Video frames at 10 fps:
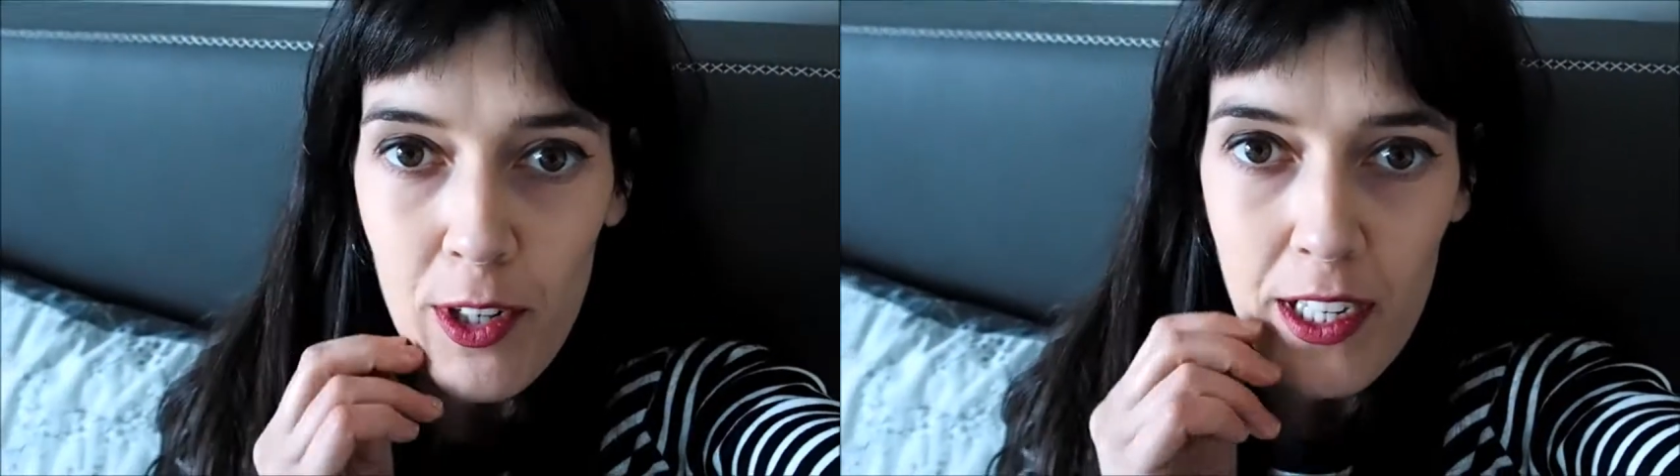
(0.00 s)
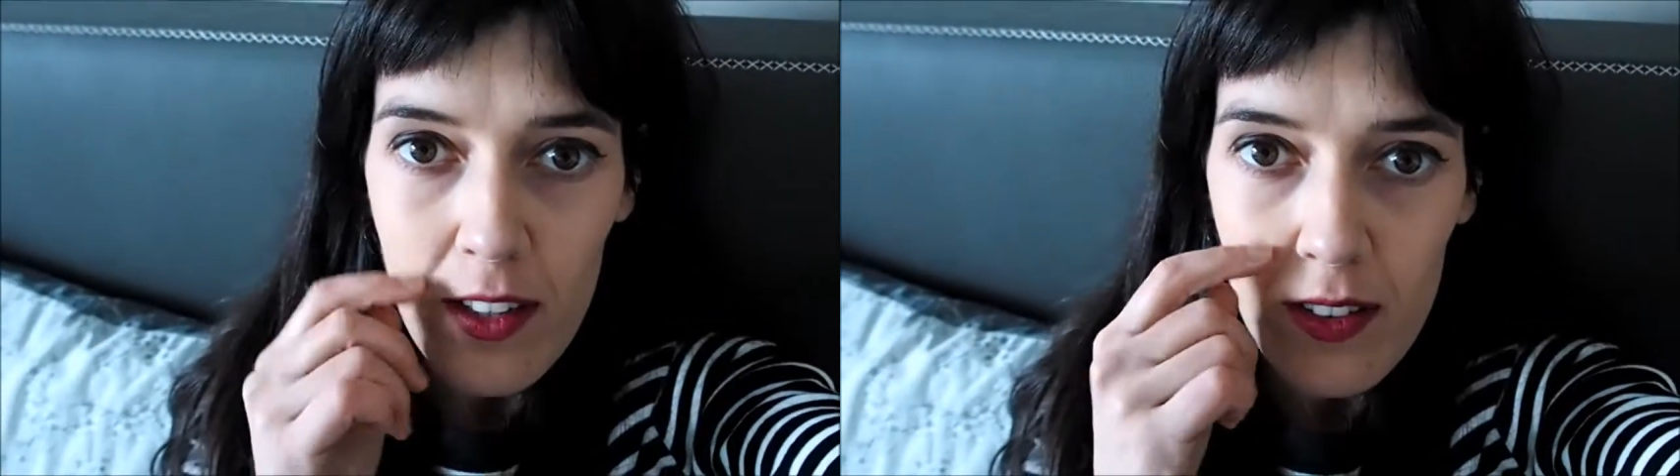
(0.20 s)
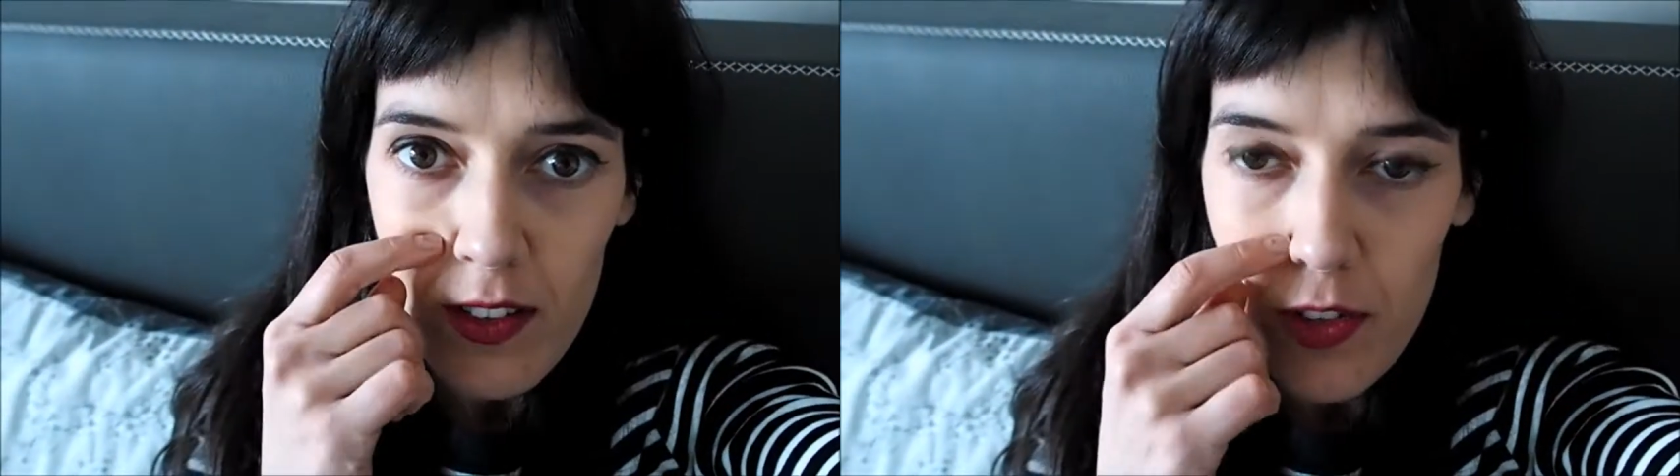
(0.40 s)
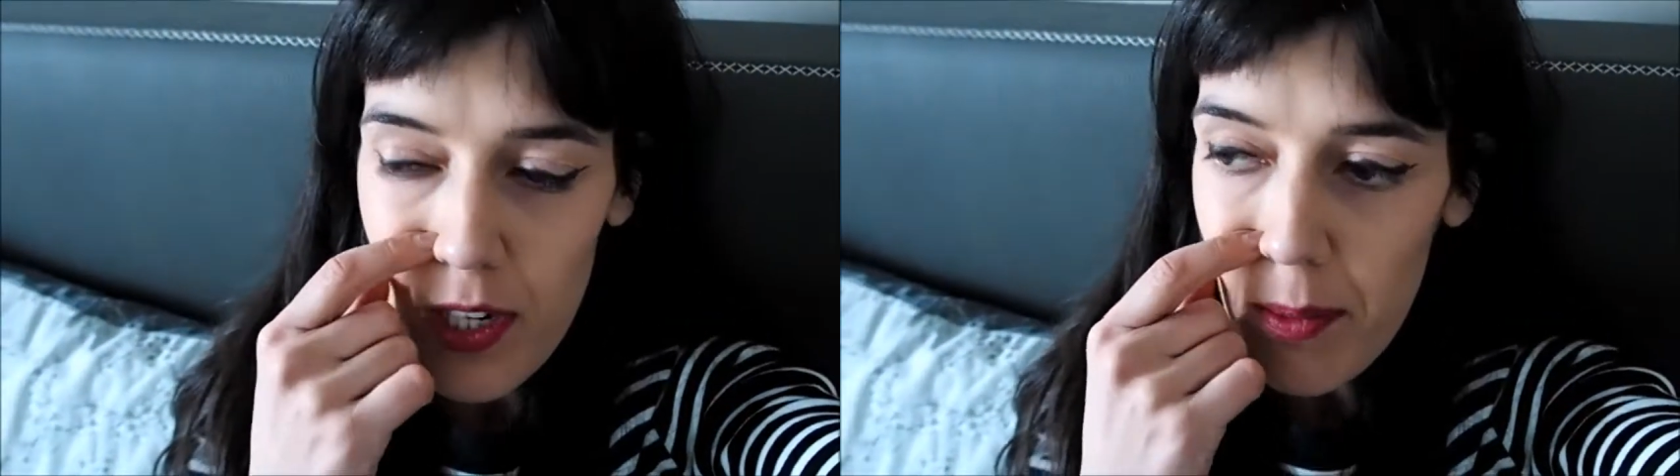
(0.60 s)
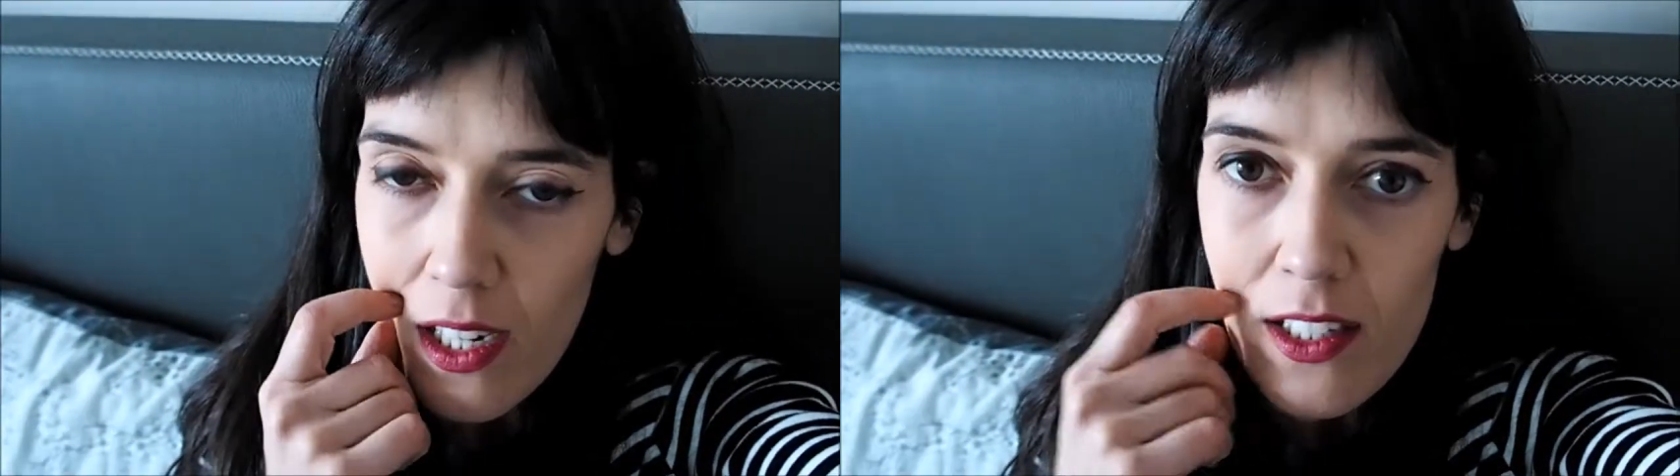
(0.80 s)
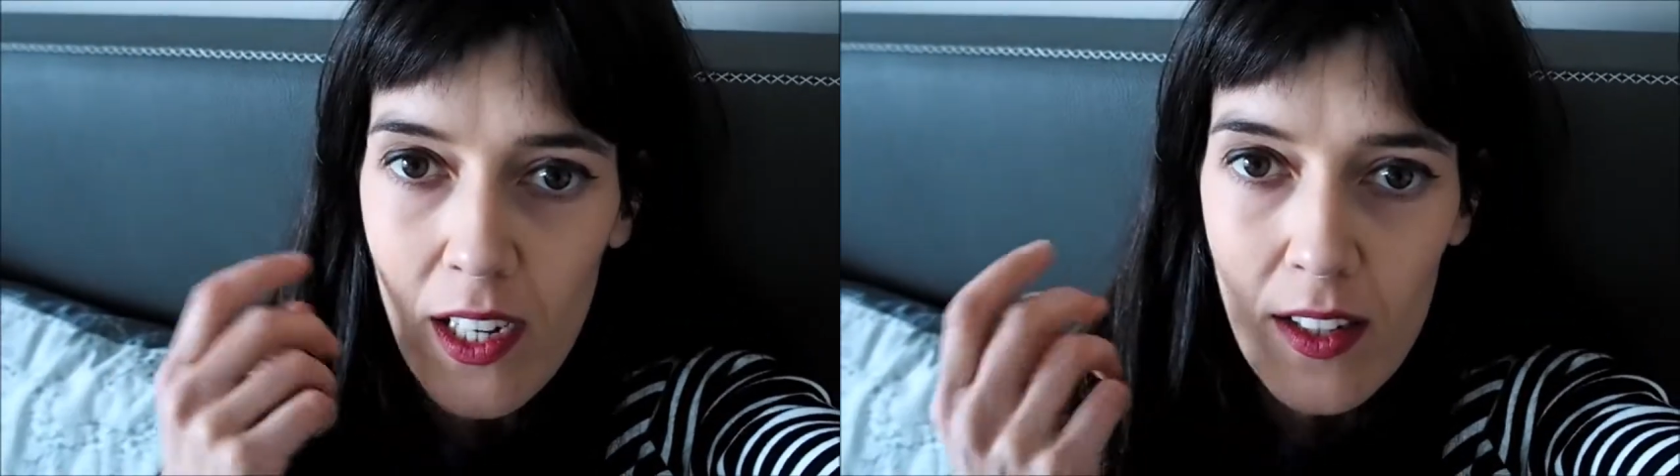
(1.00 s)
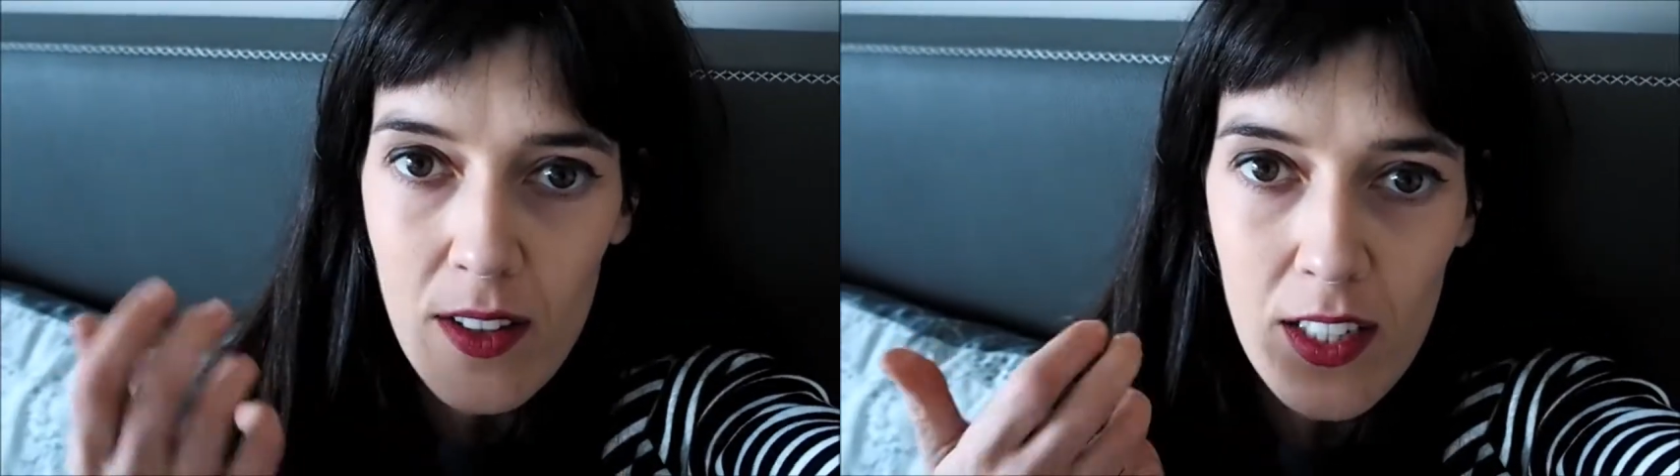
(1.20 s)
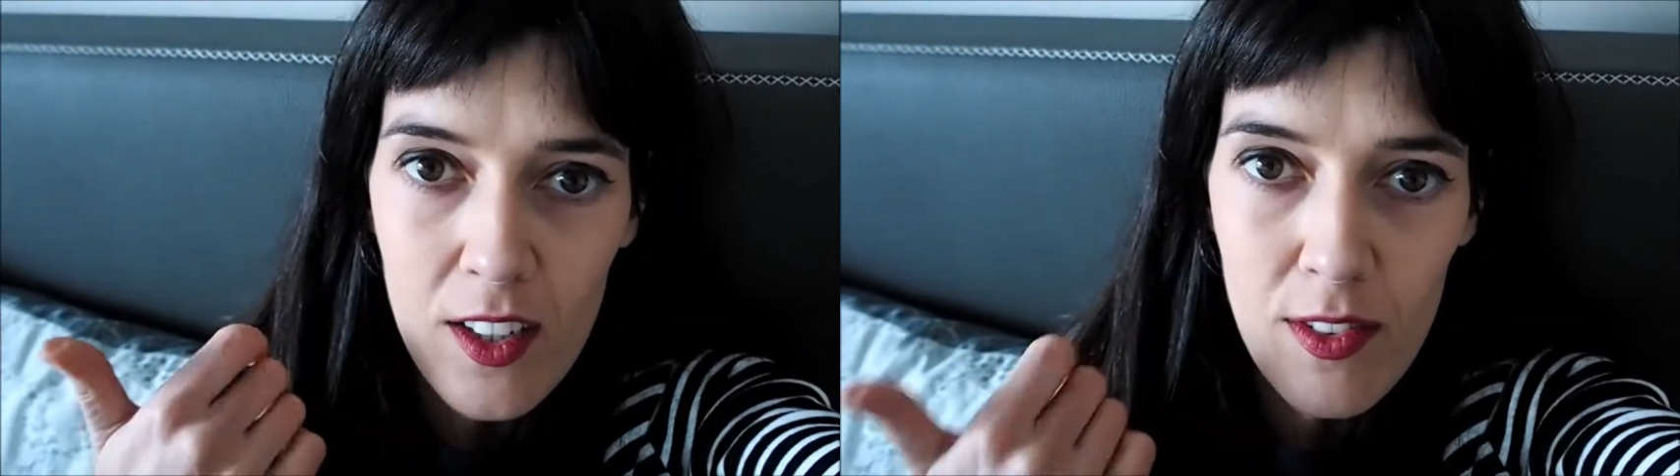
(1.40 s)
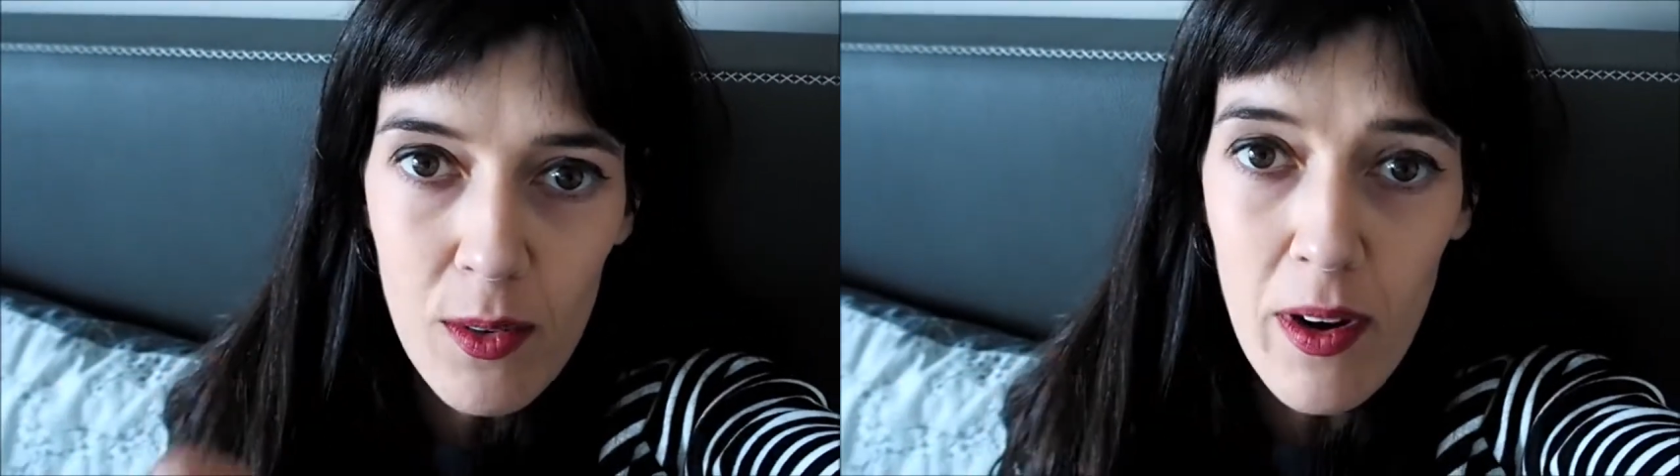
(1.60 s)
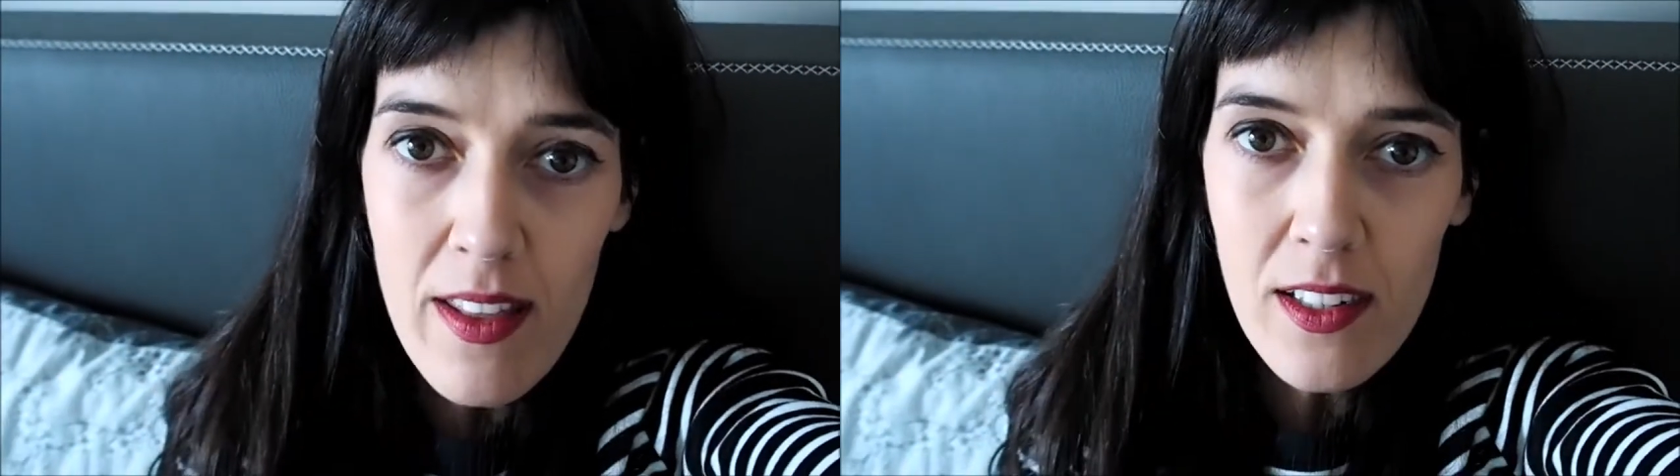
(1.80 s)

I go on a trip. I try to think of the weather